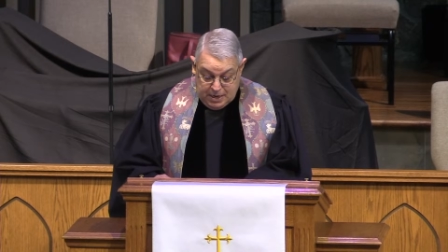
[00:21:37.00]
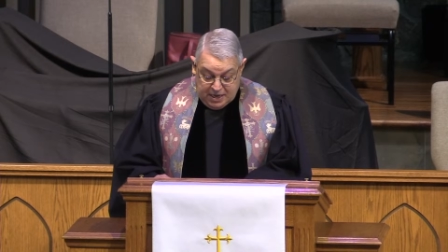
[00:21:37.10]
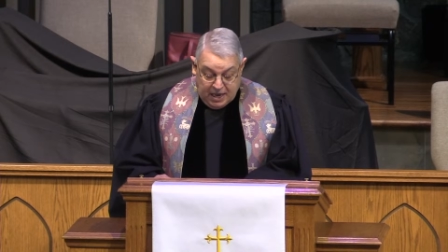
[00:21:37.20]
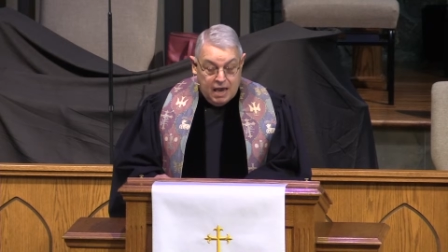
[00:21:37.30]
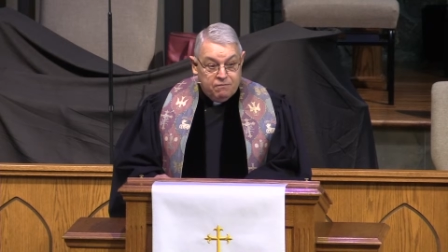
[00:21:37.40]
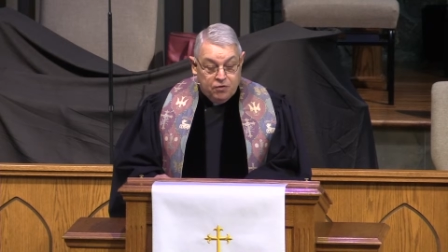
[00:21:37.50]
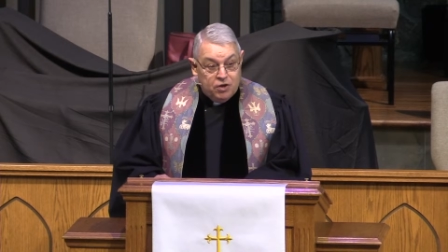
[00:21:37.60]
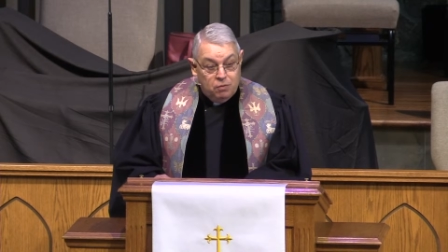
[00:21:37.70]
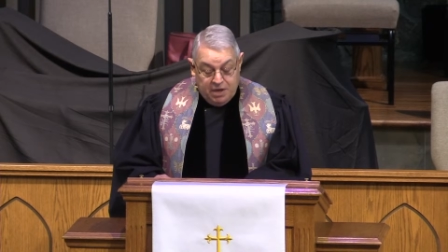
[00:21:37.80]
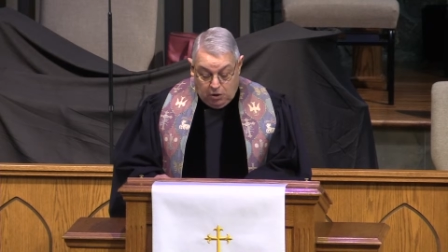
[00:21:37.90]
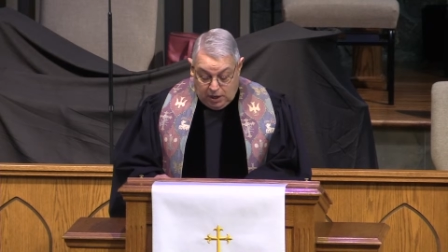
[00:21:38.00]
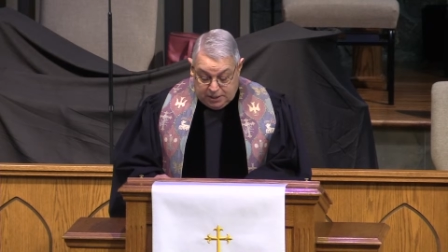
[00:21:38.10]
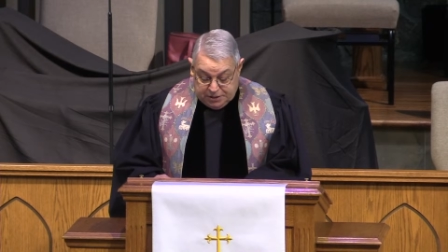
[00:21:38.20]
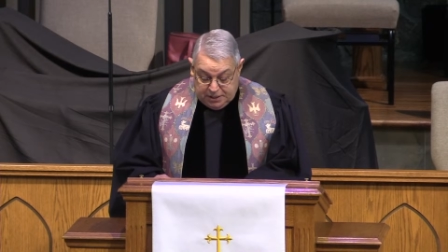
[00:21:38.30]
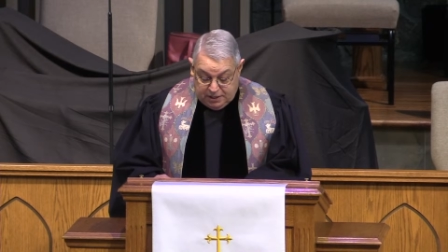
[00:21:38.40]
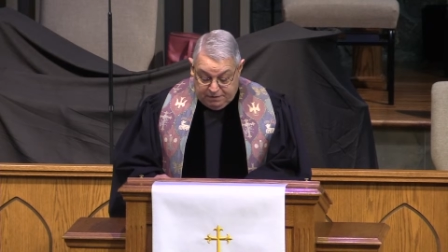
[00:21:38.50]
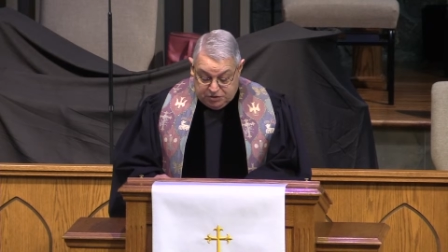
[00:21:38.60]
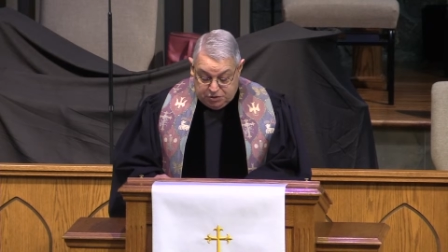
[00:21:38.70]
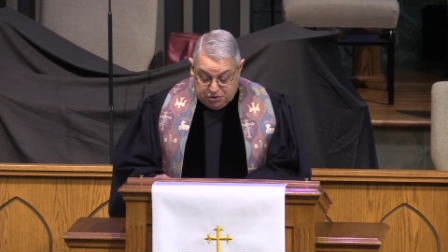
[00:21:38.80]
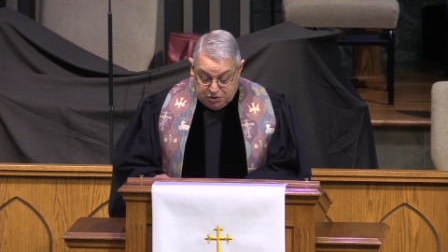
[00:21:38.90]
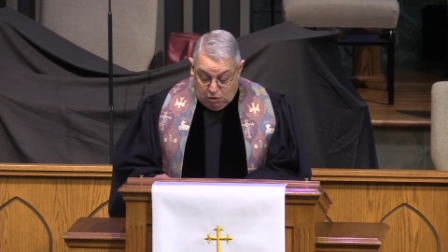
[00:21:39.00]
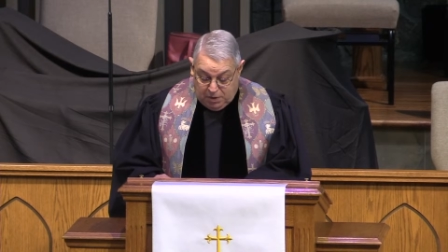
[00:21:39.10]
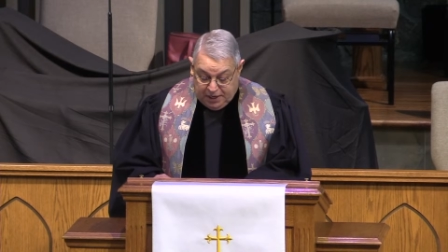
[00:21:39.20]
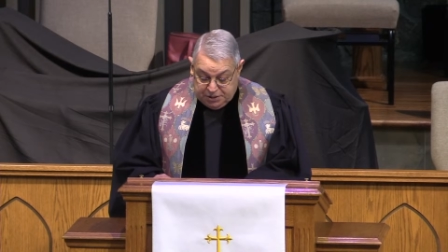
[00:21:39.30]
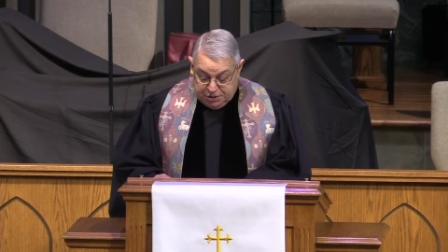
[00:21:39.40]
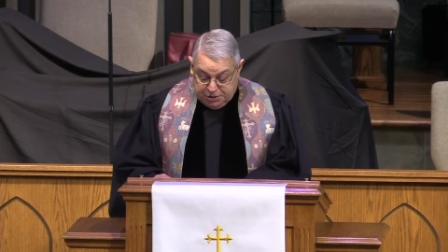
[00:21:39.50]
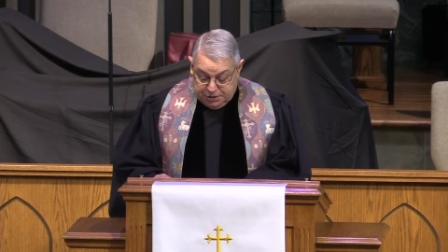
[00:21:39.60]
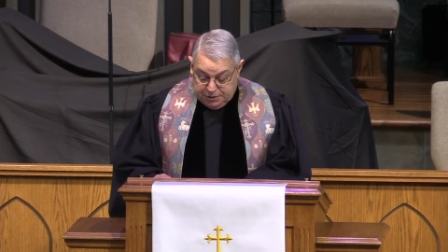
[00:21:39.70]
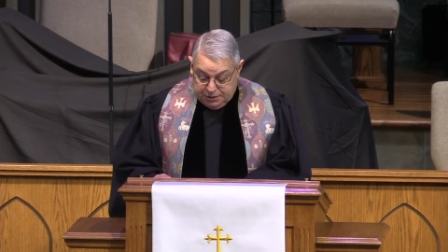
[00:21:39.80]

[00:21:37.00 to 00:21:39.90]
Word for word: He came for you because He loved you so much.